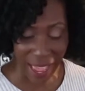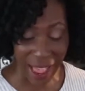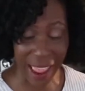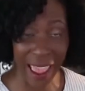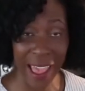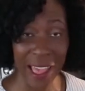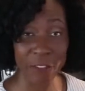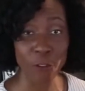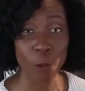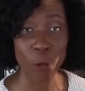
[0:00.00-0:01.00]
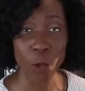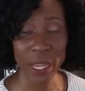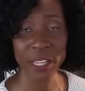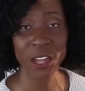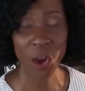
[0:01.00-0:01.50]
I have
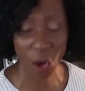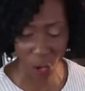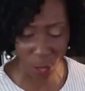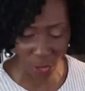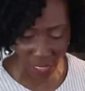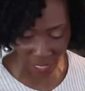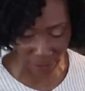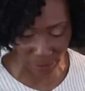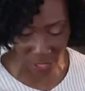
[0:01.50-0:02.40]
1 whole cup.